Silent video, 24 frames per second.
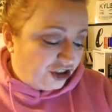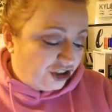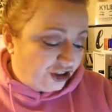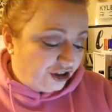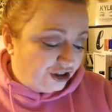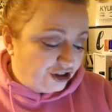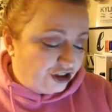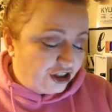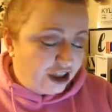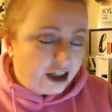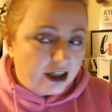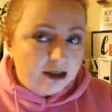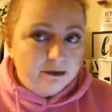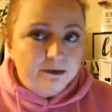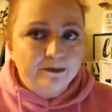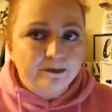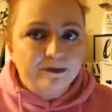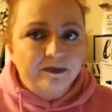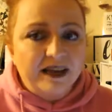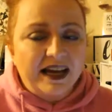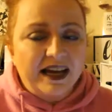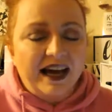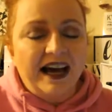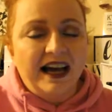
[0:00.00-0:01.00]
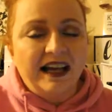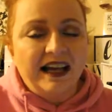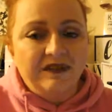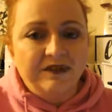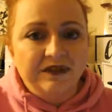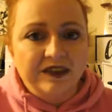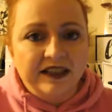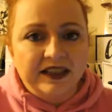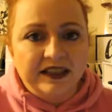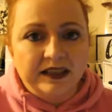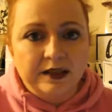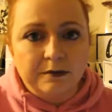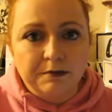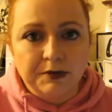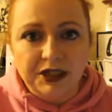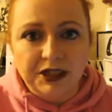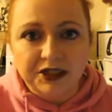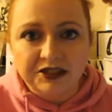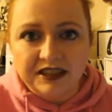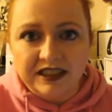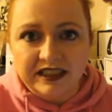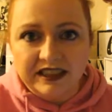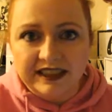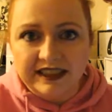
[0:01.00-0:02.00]
YouTube I think the
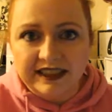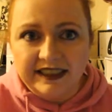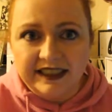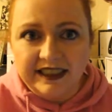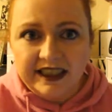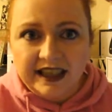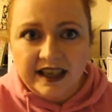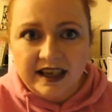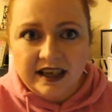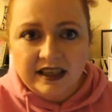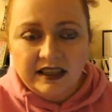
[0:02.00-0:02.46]
beauty